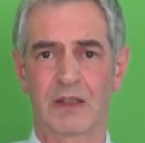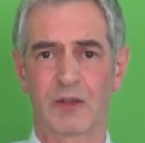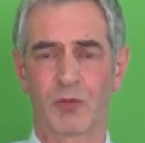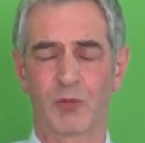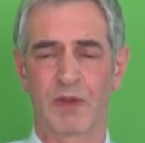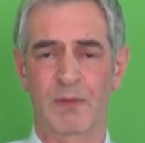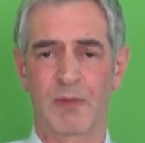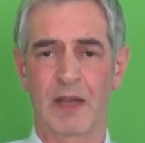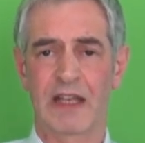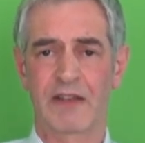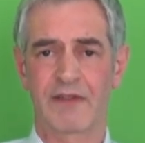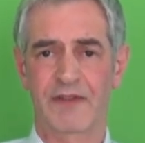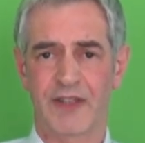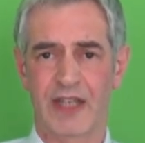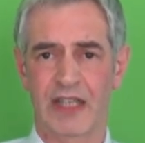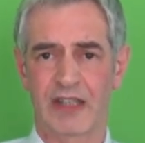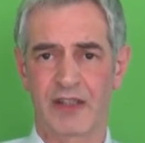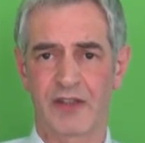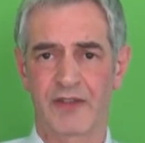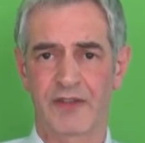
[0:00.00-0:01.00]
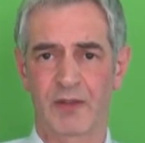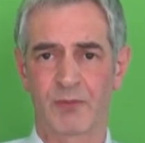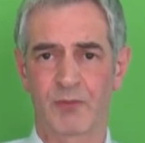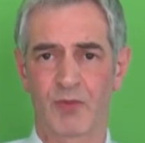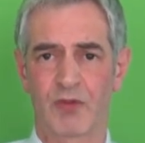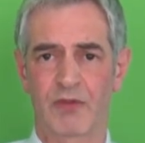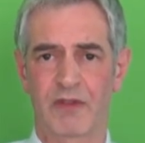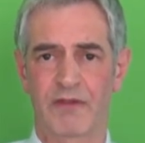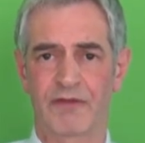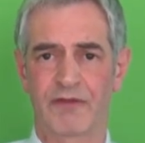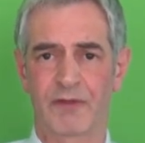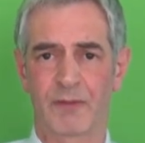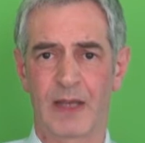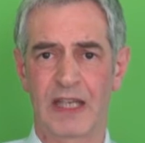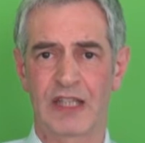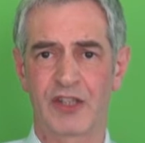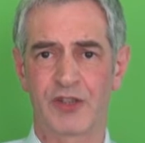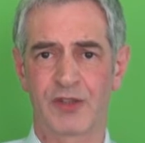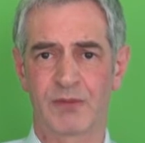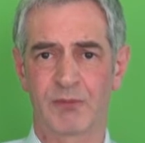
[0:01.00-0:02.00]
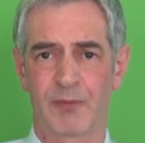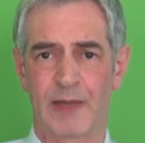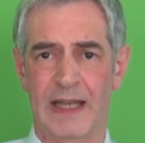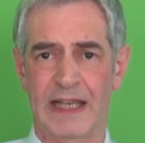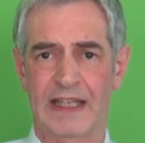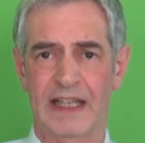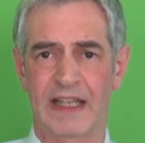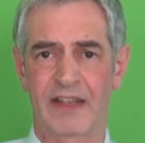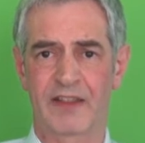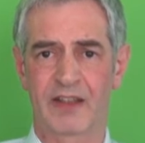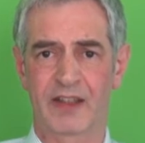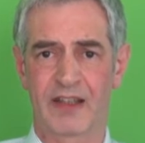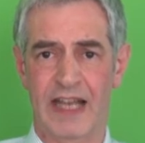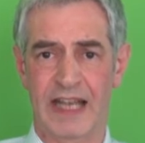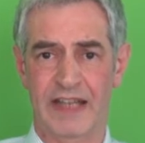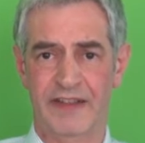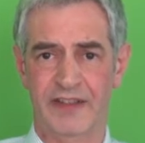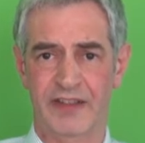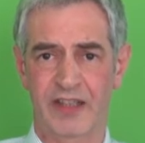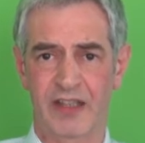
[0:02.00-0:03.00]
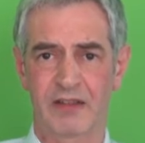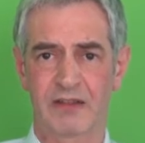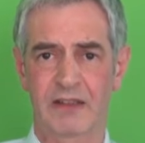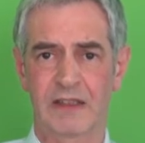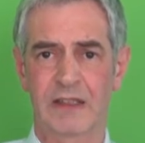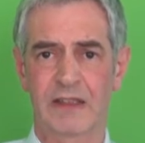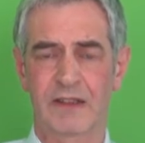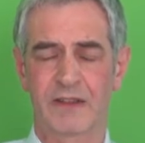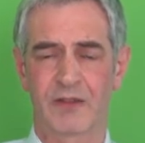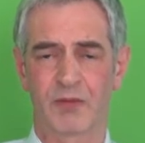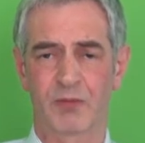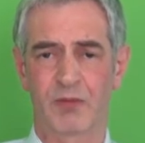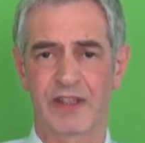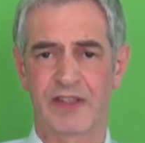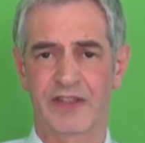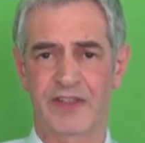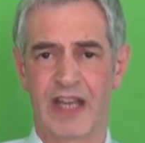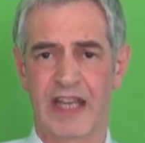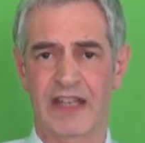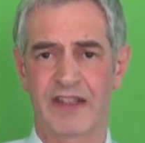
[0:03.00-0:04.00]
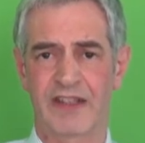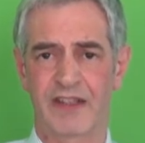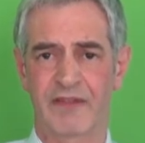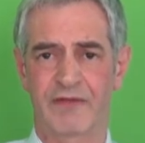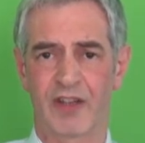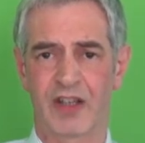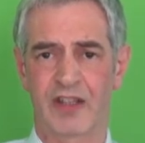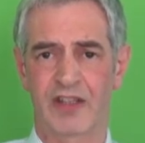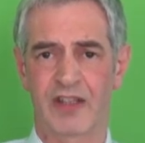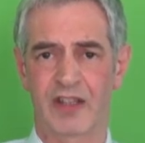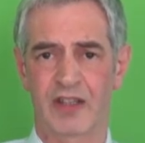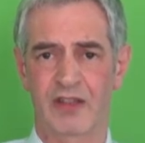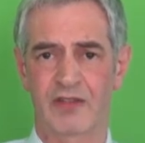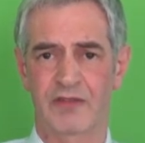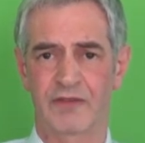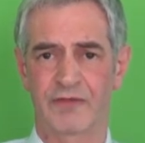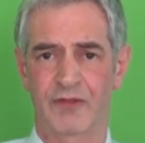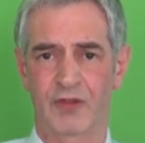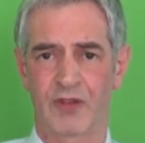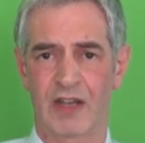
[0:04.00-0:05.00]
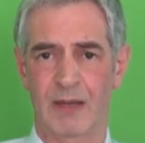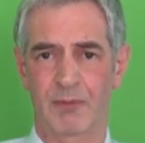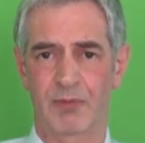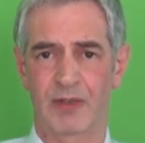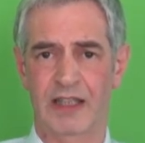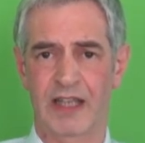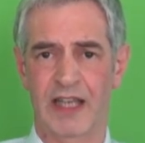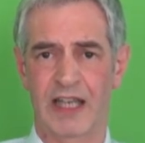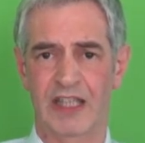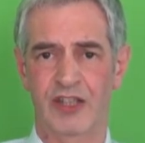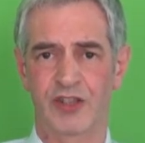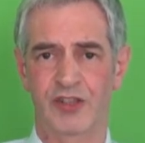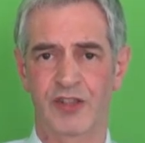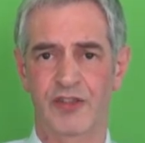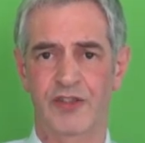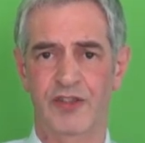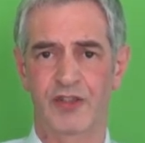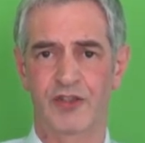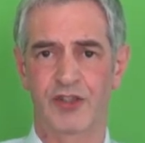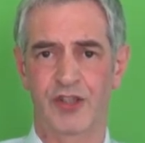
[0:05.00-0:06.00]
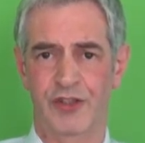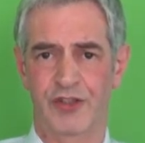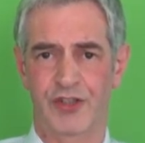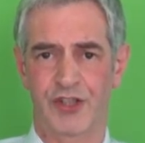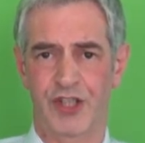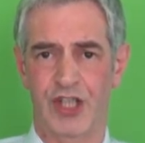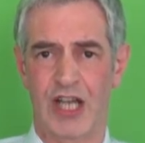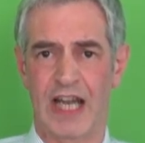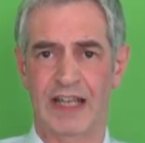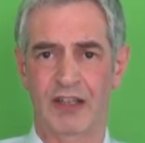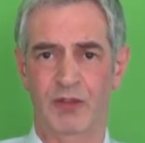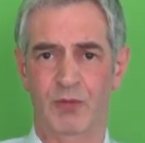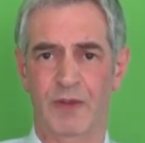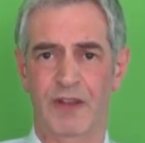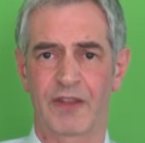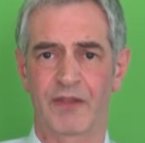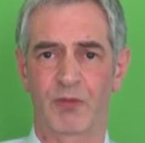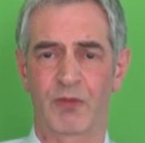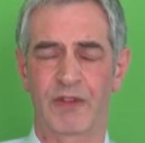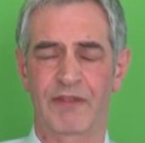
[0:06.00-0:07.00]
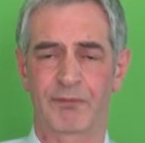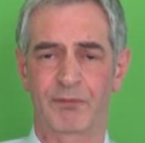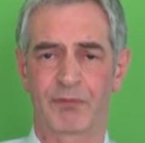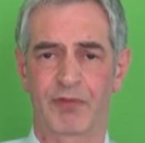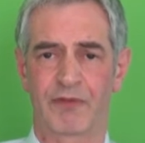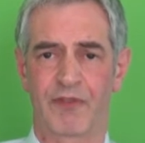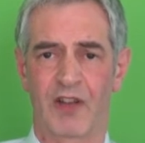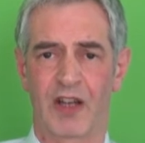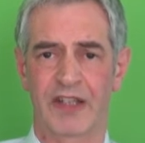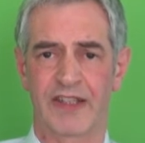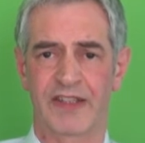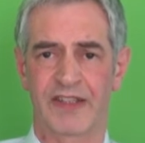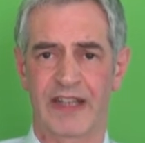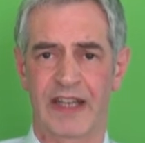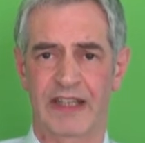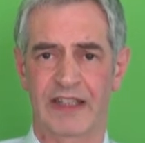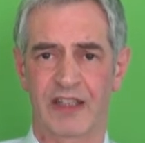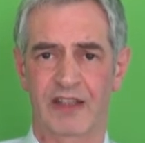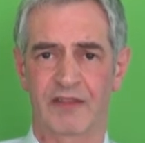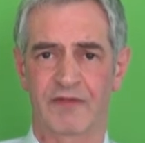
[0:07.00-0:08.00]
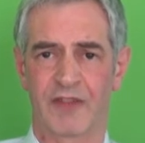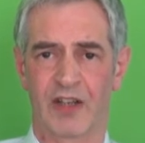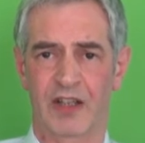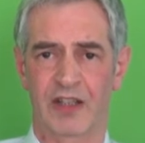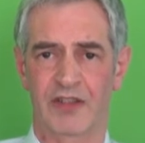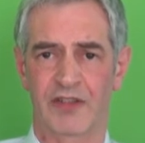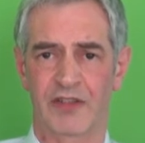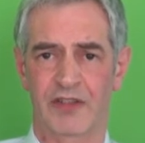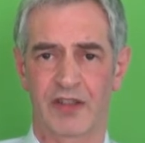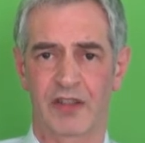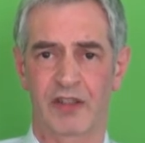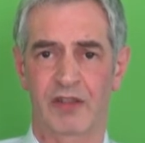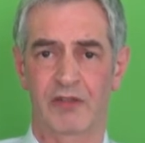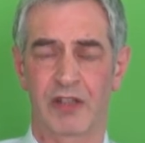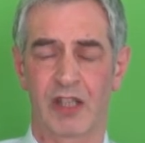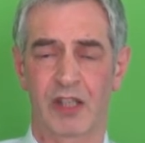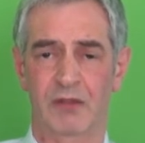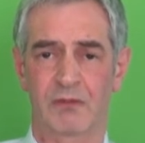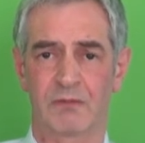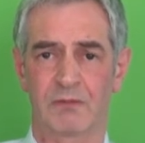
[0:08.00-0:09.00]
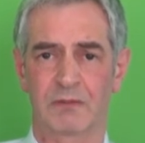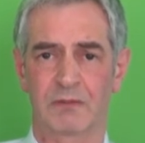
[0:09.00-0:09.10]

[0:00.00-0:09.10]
We may have sent you some more information back in the letter that we sent inviting you to full application, so just check whether we've provided any advice to you.